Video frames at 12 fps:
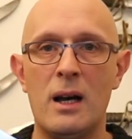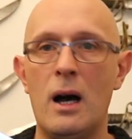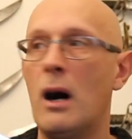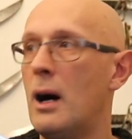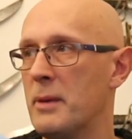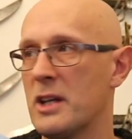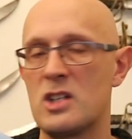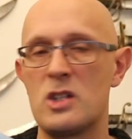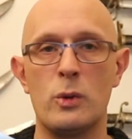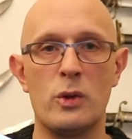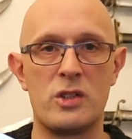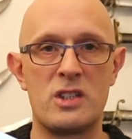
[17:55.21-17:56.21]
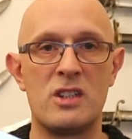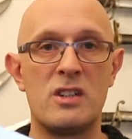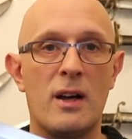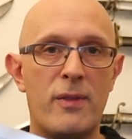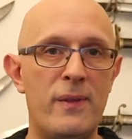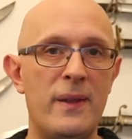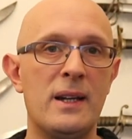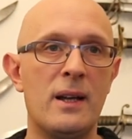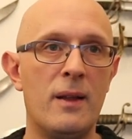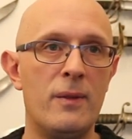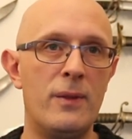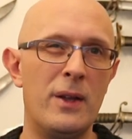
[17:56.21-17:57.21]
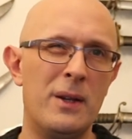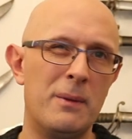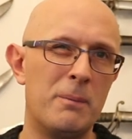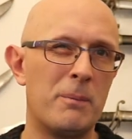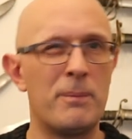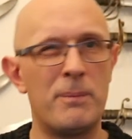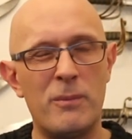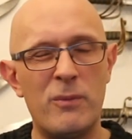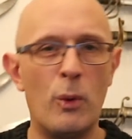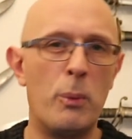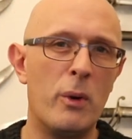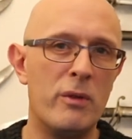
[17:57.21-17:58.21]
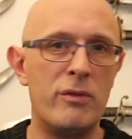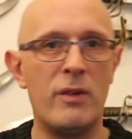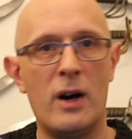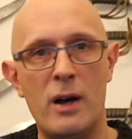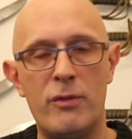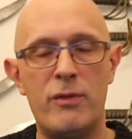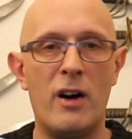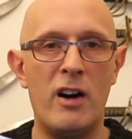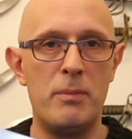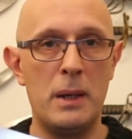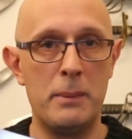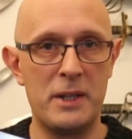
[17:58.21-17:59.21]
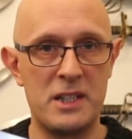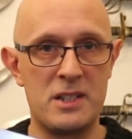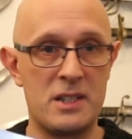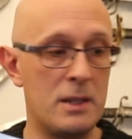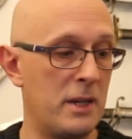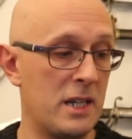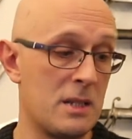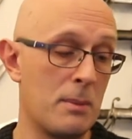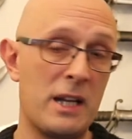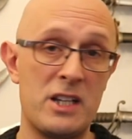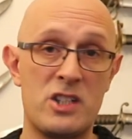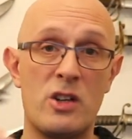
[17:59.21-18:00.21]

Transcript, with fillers: arming swords that are thinner than 4.5, 5 millimeters at the base of the blade.